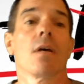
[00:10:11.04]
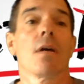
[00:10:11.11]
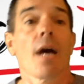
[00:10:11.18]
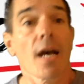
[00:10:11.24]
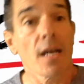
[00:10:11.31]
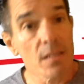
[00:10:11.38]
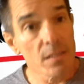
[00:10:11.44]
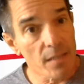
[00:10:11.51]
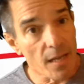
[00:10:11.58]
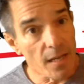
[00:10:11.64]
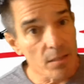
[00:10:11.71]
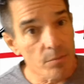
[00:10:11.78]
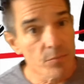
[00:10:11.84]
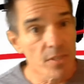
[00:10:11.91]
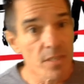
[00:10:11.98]
As
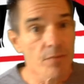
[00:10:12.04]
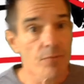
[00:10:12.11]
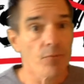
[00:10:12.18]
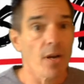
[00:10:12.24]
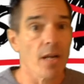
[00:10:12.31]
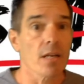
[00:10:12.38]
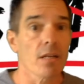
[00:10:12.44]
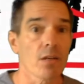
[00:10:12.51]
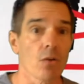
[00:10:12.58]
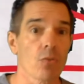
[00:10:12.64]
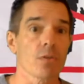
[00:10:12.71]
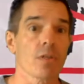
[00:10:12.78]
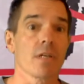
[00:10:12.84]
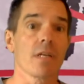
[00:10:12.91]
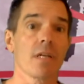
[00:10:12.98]
Adam D. Frank
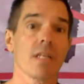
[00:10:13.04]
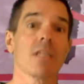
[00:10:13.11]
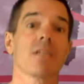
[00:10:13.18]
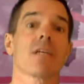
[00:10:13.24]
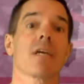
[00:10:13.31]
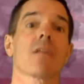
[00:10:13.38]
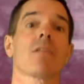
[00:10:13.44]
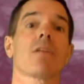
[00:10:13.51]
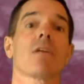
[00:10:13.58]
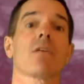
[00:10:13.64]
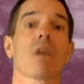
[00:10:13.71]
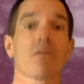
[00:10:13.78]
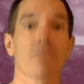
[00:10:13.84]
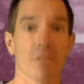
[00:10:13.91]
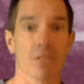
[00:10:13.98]
noted in his
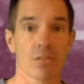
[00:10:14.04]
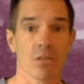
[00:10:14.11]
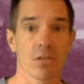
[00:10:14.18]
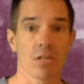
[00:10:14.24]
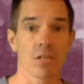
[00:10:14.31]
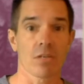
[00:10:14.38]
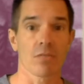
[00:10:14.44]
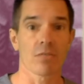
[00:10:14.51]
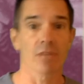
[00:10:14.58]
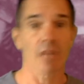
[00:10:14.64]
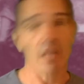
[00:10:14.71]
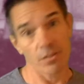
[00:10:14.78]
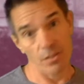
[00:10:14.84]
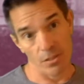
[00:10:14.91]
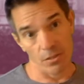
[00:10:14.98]
ethnographic study of Tai
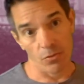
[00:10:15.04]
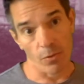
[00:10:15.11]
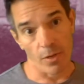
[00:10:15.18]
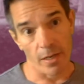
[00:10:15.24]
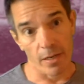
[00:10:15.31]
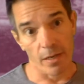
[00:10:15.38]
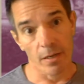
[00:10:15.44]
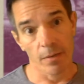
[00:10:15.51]
Chi Chuan,